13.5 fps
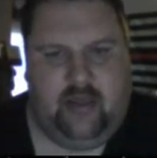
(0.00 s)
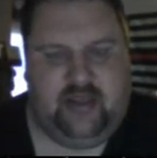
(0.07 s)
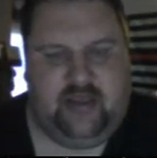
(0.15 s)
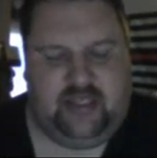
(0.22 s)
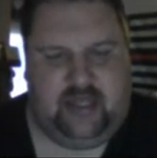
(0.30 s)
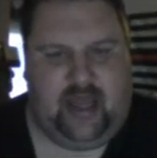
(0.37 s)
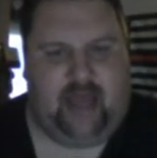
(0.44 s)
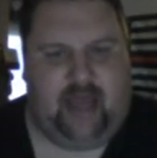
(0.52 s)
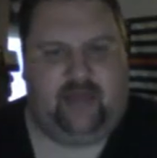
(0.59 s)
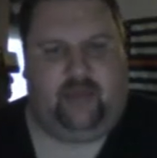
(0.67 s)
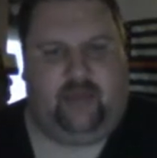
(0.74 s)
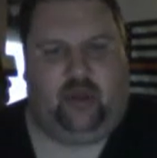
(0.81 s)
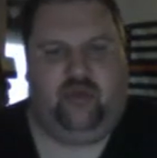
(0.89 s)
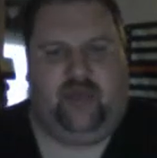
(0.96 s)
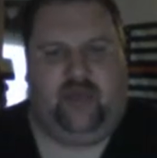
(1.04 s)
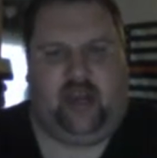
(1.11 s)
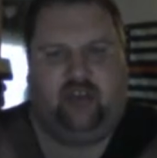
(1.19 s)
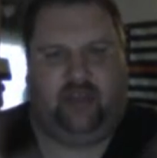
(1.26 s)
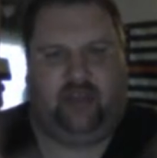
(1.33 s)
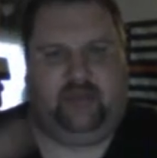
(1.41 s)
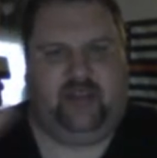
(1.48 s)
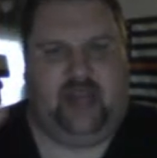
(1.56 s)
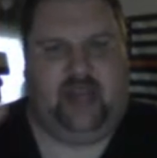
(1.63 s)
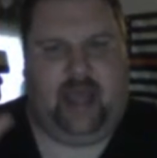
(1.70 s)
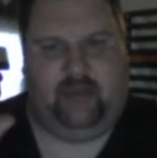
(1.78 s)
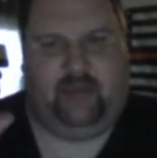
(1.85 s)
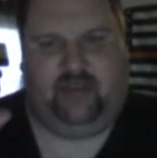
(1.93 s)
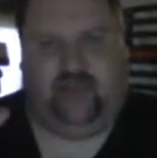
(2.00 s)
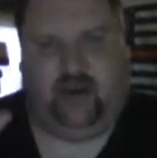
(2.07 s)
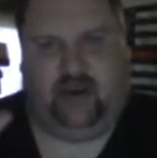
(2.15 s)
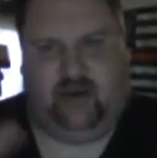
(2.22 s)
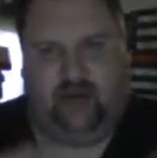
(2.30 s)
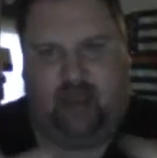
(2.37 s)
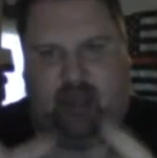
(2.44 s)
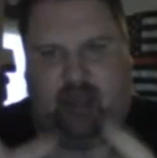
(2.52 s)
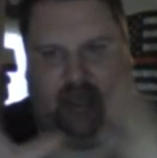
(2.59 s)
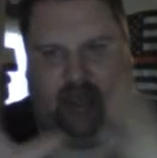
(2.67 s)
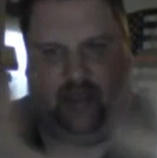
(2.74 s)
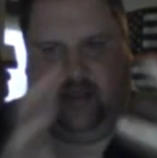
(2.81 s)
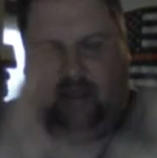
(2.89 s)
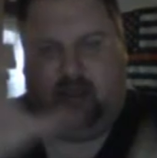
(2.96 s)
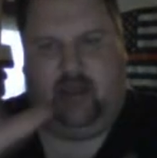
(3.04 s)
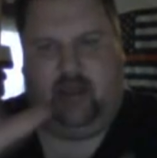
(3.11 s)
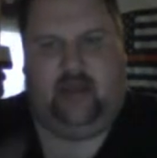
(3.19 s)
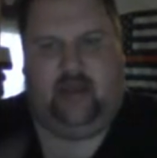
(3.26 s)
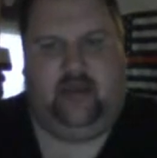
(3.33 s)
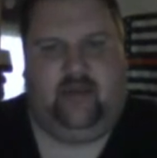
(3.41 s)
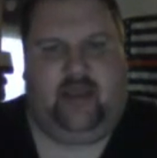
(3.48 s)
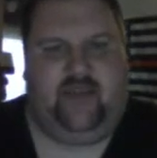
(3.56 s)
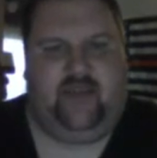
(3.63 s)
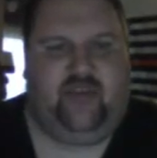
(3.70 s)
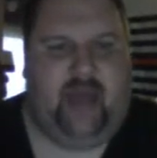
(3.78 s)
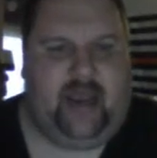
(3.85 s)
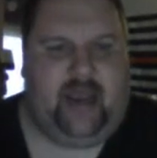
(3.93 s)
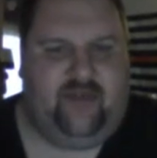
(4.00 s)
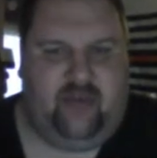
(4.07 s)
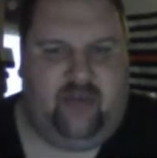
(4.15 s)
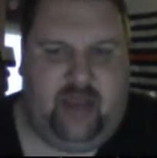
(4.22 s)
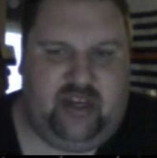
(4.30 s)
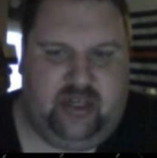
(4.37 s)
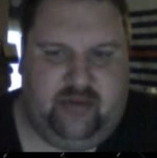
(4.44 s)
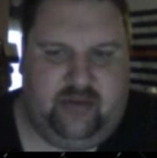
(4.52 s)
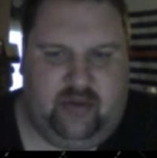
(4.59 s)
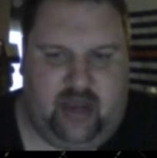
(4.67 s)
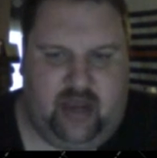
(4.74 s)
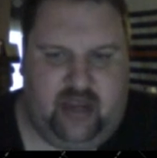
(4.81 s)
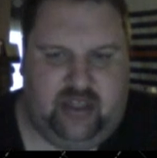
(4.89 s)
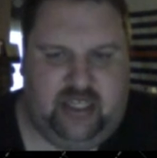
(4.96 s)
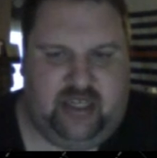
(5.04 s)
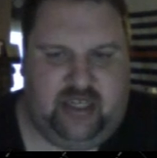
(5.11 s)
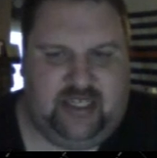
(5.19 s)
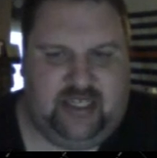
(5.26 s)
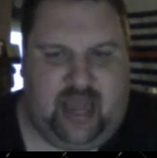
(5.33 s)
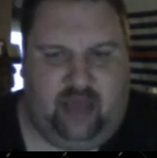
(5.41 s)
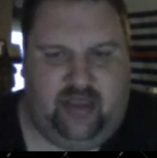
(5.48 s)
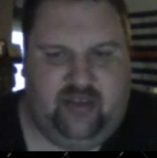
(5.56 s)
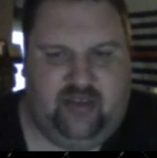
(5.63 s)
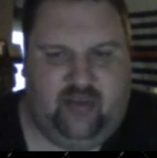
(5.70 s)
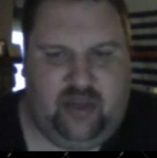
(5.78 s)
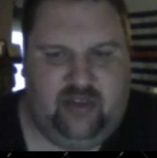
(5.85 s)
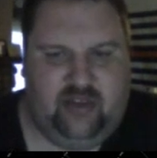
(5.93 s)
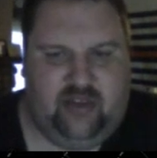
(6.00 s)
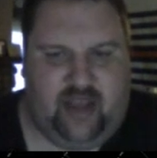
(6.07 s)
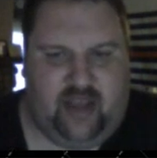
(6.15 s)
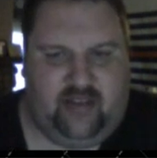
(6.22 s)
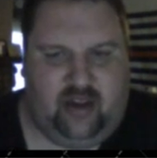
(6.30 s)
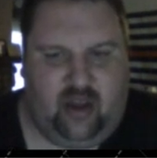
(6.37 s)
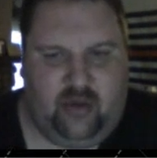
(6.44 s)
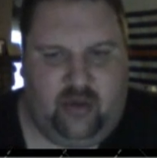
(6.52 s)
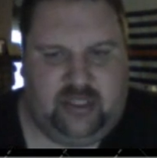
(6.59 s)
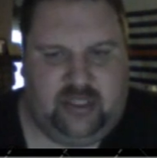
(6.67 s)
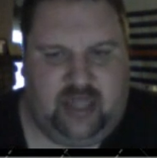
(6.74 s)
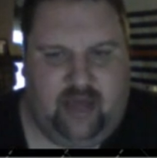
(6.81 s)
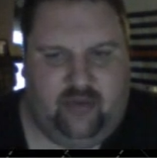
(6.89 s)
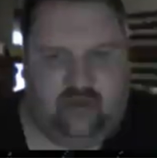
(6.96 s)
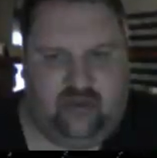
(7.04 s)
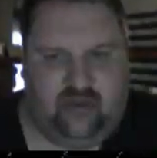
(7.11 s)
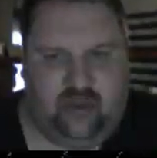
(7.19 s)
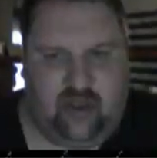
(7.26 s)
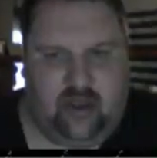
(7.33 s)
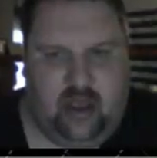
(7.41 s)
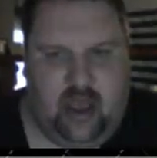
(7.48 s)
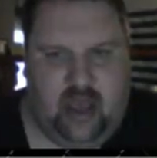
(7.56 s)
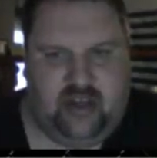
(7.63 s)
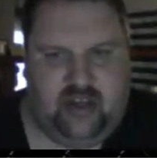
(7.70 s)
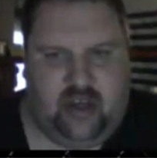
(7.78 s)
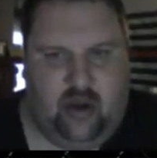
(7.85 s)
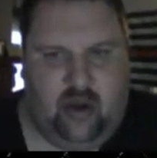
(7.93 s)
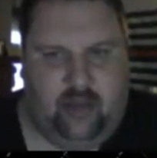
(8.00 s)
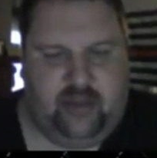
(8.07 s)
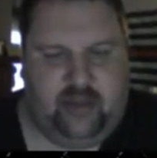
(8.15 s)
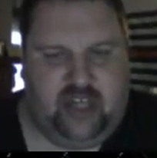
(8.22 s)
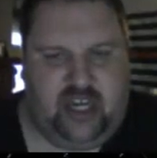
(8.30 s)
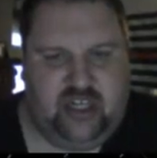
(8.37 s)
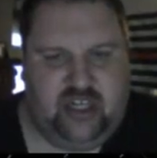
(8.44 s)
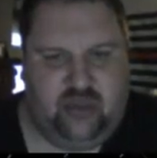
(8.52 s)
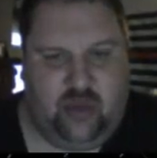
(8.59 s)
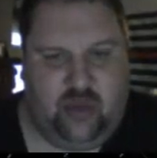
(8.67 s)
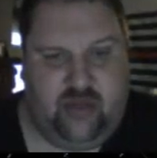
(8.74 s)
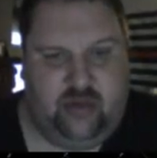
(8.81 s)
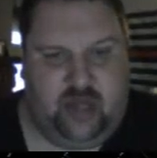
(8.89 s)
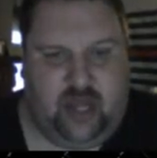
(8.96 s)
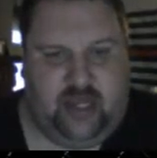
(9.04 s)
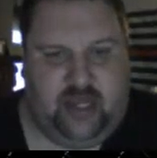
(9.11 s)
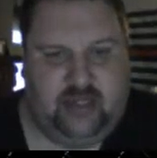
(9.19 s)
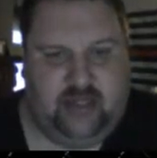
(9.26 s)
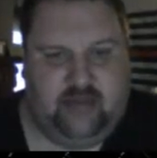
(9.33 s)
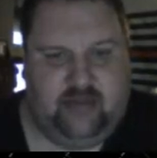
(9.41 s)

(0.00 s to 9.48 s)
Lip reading: This is the balloon that goes up into the atmosphere, and it gives you back information. Okay, you see southeast winds at the lowest levels. As you go up, it changes wind with height.